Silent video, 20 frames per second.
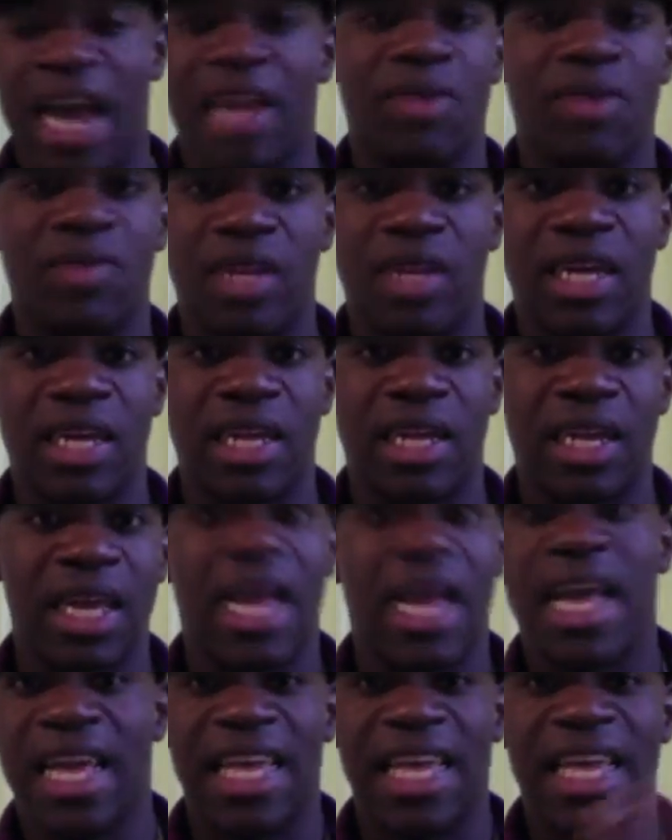I don't need it.
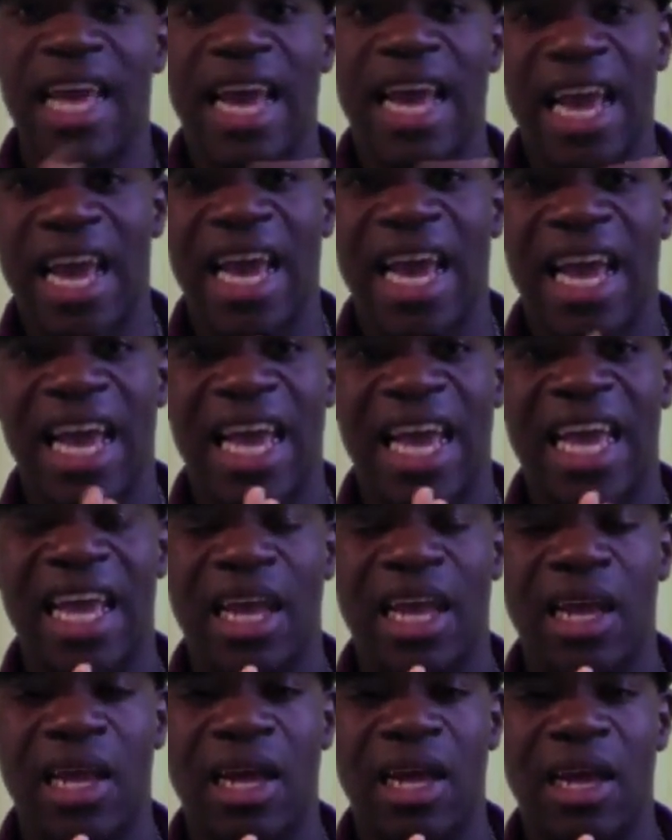
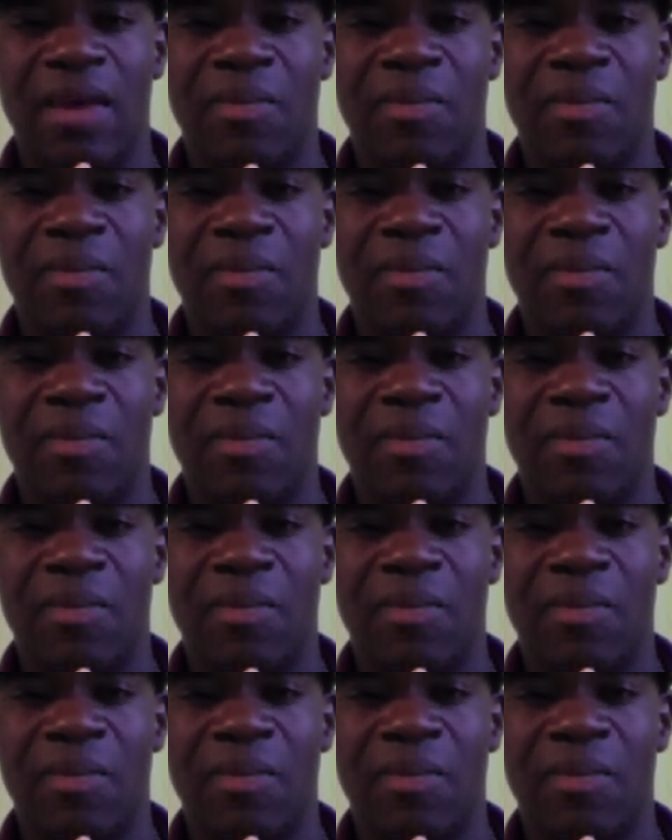Yay!